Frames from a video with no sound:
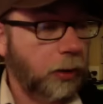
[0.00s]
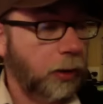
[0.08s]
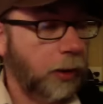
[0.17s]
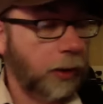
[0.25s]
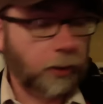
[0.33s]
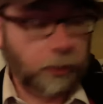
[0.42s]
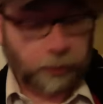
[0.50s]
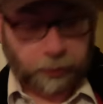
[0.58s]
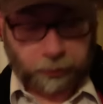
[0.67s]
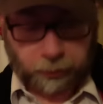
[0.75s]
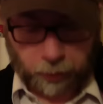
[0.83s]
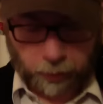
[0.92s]

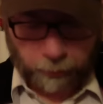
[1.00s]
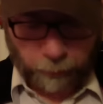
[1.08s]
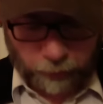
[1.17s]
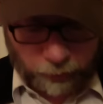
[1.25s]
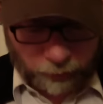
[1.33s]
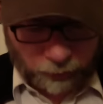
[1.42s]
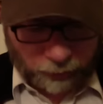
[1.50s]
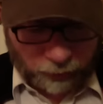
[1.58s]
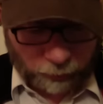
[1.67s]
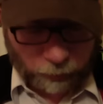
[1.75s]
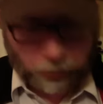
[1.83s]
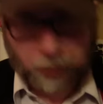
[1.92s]
But this he gets
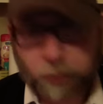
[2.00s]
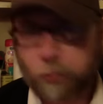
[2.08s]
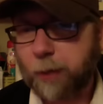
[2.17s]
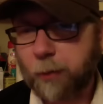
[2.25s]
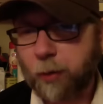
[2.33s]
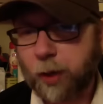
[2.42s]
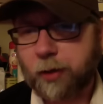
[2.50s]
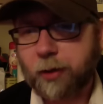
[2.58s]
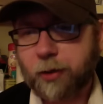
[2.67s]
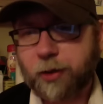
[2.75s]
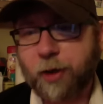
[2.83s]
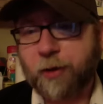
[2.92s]
to get his ramble
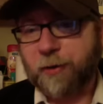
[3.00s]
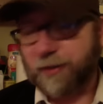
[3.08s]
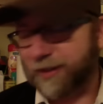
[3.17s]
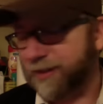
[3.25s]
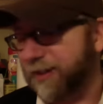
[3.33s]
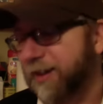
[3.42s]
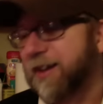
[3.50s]
on.